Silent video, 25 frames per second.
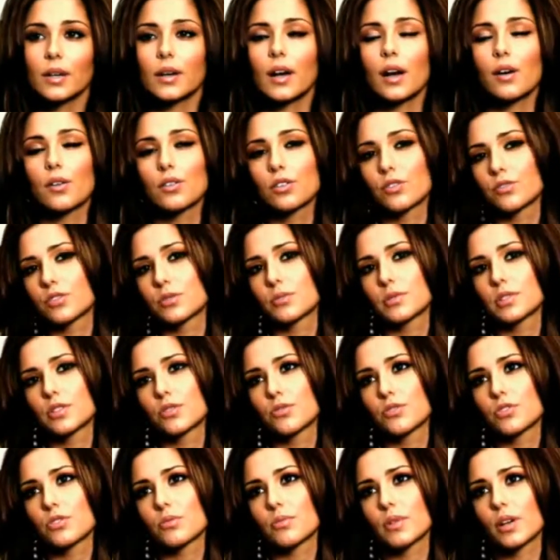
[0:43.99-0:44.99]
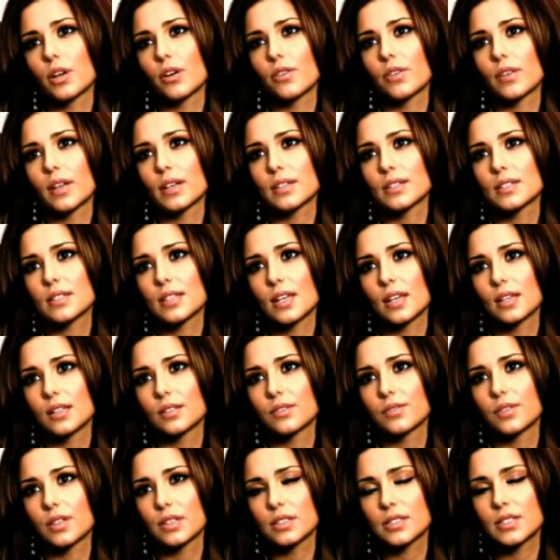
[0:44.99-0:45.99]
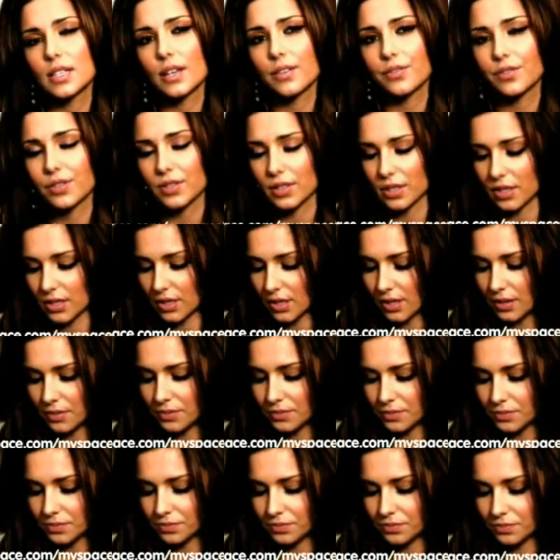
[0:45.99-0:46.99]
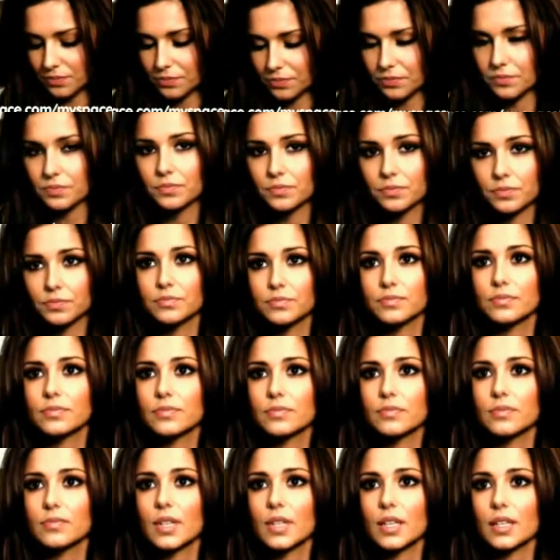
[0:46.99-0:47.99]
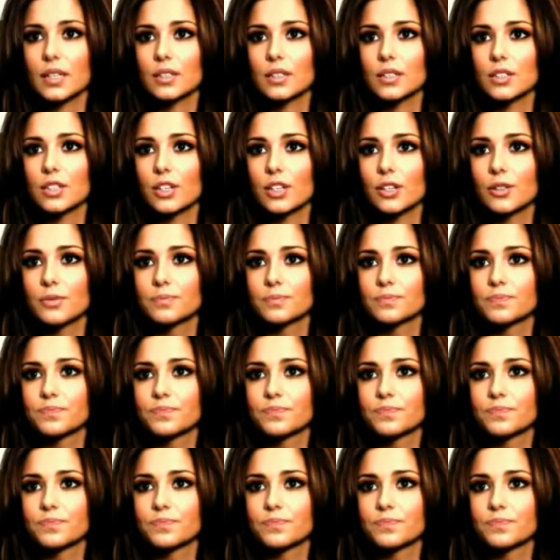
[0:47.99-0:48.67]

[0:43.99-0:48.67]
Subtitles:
I would love to be doing something on that side of it, definitely. Thank you.